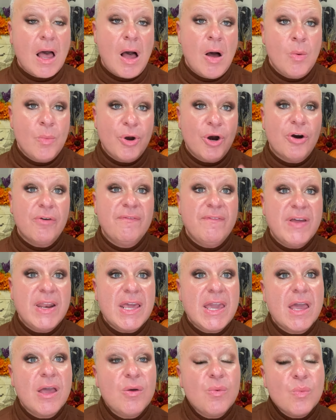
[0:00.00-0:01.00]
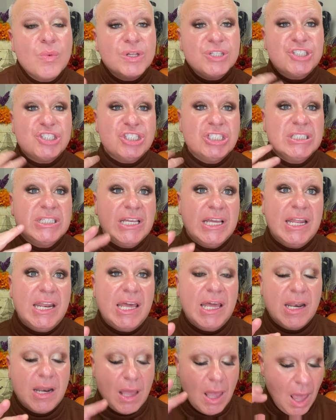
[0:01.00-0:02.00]
on her video when she did
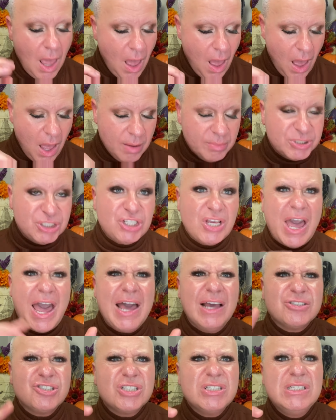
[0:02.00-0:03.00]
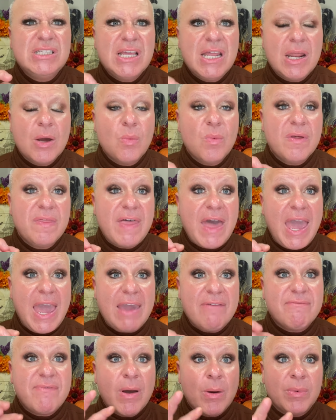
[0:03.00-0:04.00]
it, um, she actually did it with
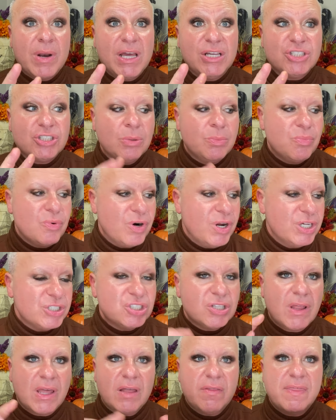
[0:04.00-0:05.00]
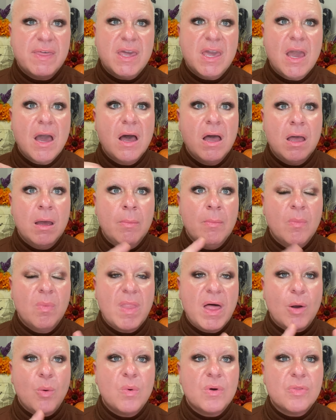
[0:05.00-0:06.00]
a foundation brush, like the, um,
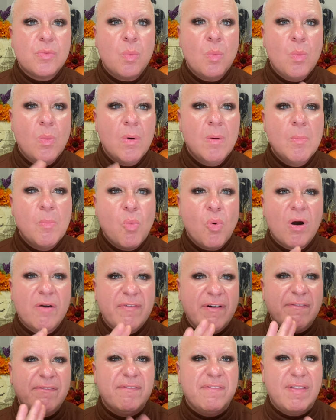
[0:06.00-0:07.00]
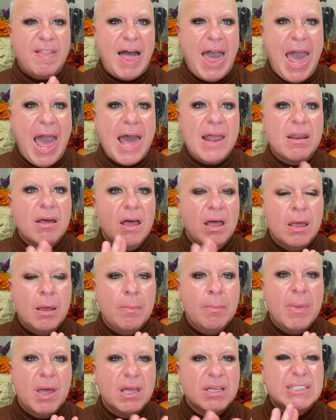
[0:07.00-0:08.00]
like with more of a flat,
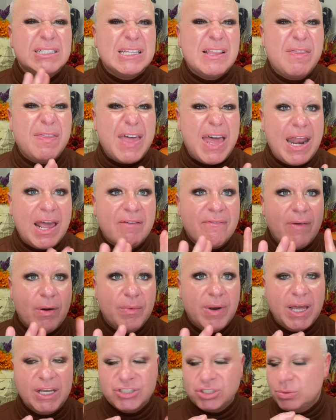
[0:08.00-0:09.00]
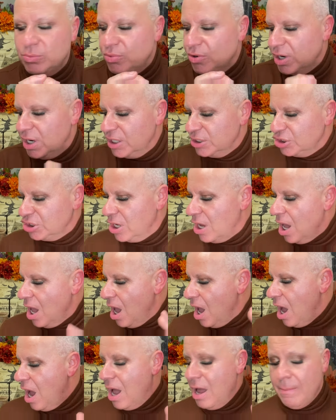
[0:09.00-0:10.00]
um, synthetic foundation brush.
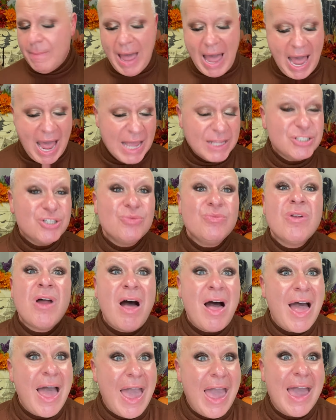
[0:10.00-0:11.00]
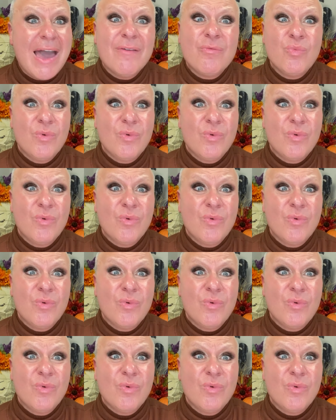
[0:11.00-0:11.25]
Um, I do not have